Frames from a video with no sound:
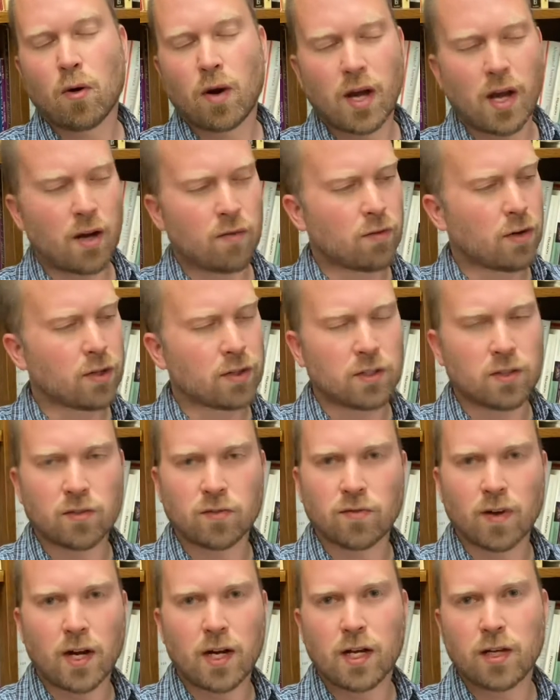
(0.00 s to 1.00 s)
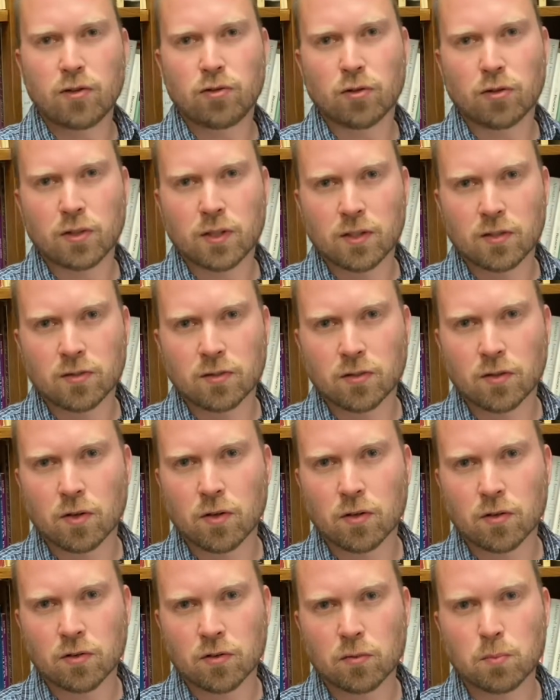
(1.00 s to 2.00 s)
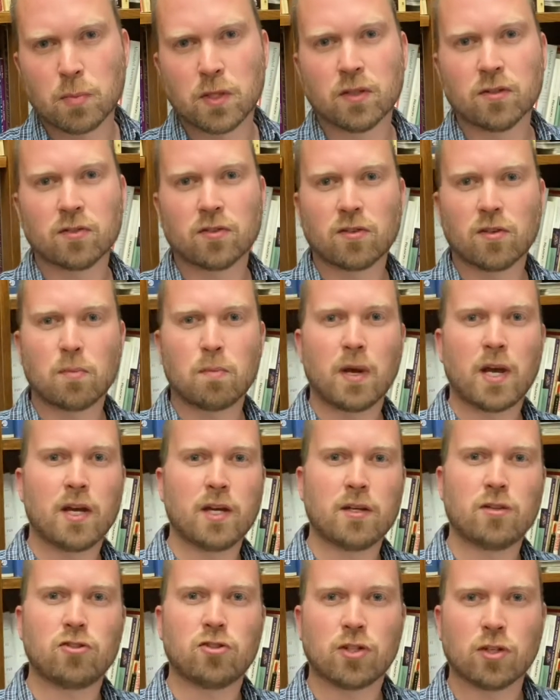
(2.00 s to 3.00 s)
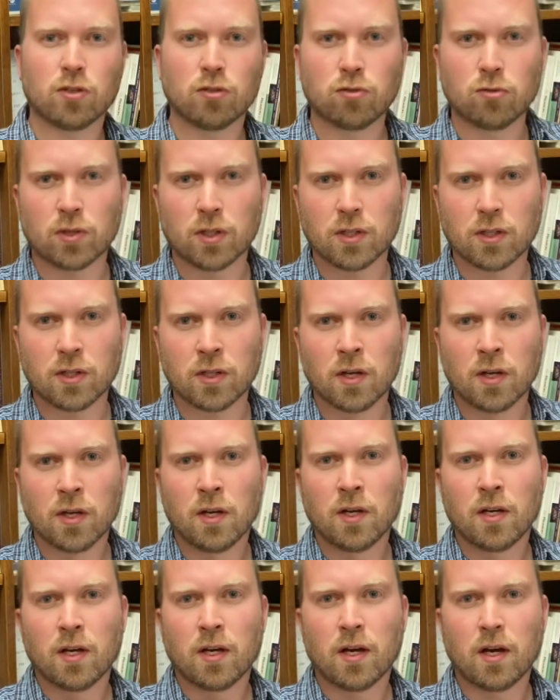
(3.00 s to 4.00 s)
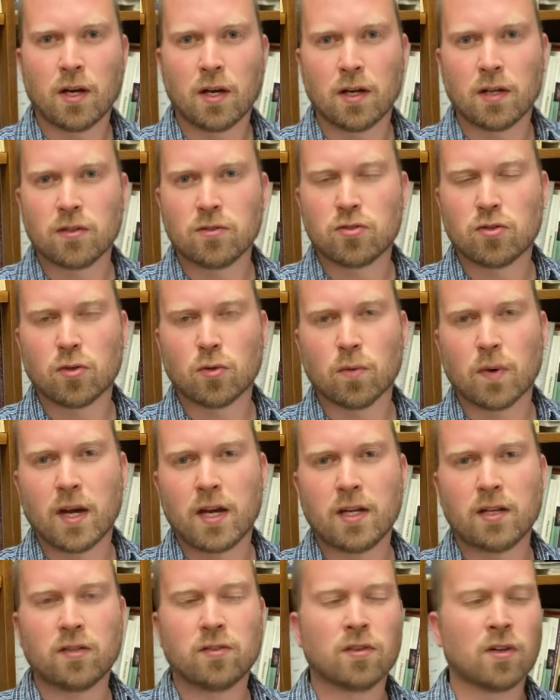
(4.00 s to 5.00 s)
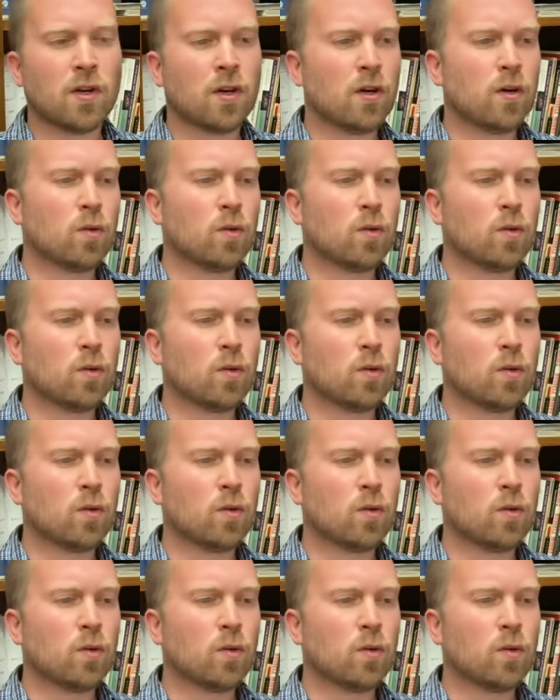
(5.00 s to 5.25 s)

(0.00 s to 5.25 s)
I have all these financial concerns, bills to pay, children to raise.